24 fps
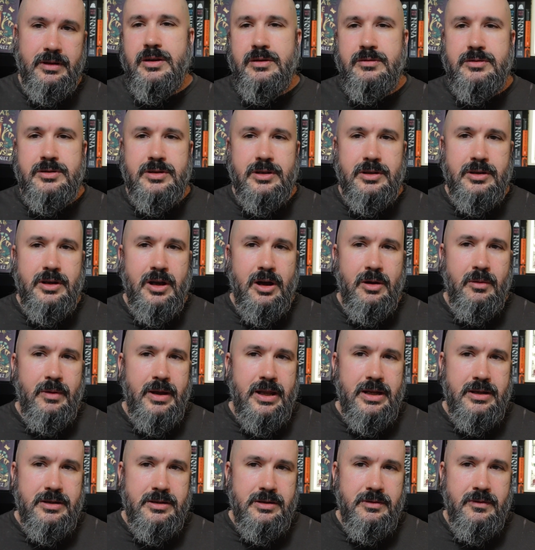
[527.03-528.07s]
You should go
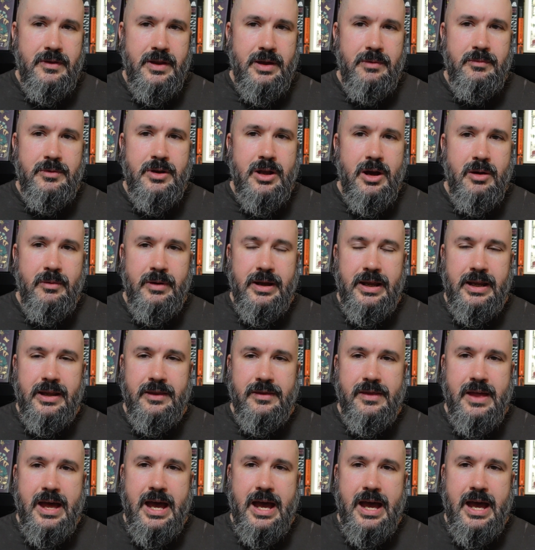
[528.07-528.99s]
into them knowing